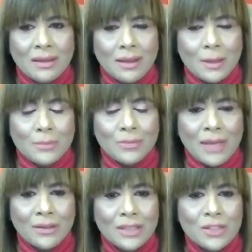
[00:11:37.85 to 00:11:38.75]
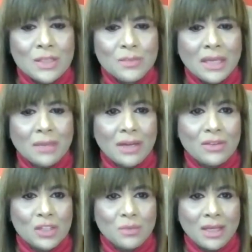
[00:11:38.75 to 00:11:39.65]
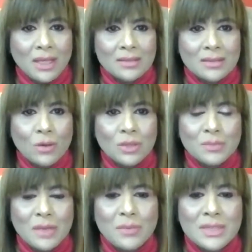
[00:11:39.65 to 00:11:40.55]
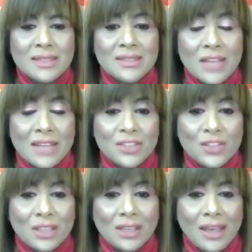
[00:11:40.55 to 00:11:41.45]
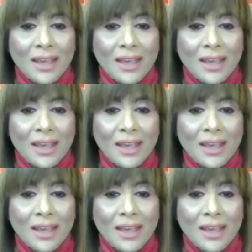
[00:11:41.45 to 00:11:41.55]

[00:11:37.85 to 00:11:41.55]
I heard you speak about GPS, goals, purpose, and strategy.